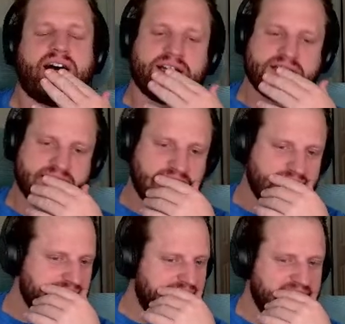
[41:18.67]
See, I
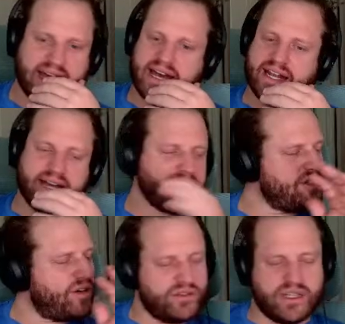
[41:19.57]
don't like
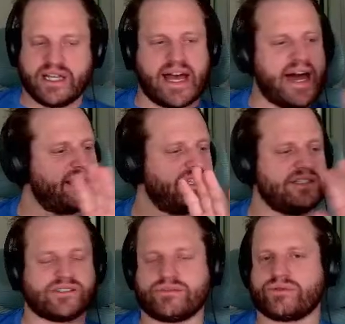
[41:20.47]
adding
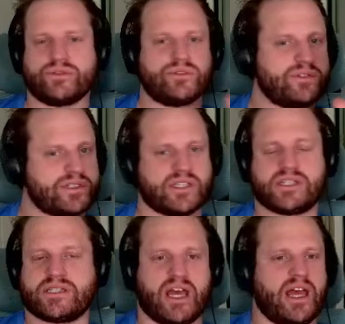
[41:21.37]
these little rules to
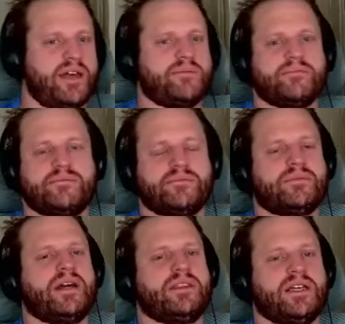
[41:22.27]
this game.
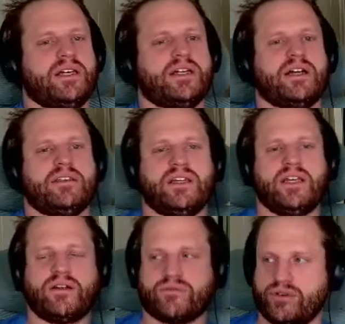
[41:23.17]
I think
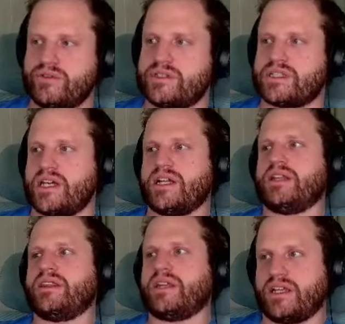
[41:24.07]
it ruins it. I
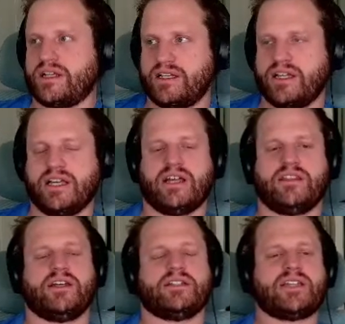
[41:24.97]
think
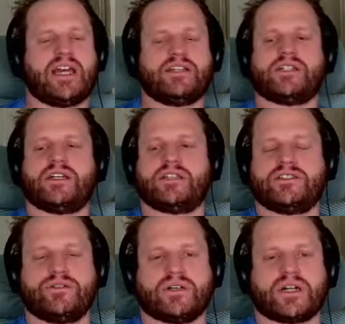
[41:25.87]
it takes it
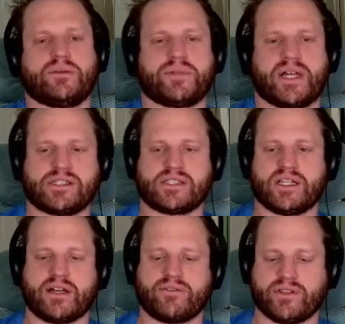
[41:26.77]
to a complexity
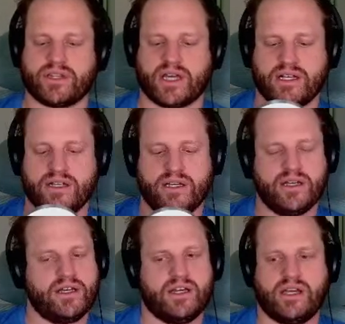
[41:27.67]
level that
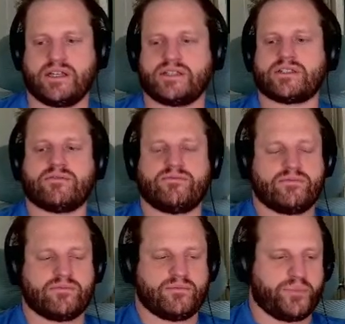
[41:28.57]
is
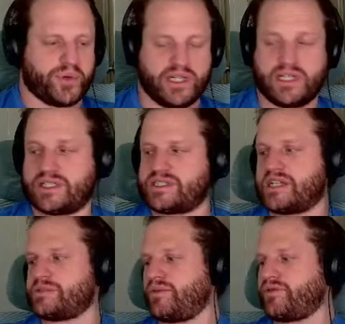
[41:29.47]
pretty
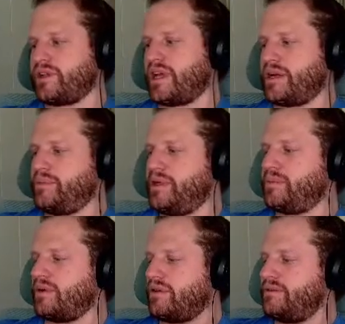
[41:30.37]
inaccessible for a lot of
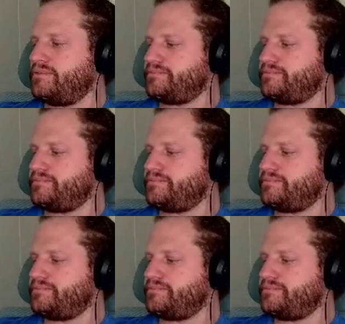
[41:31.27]
people.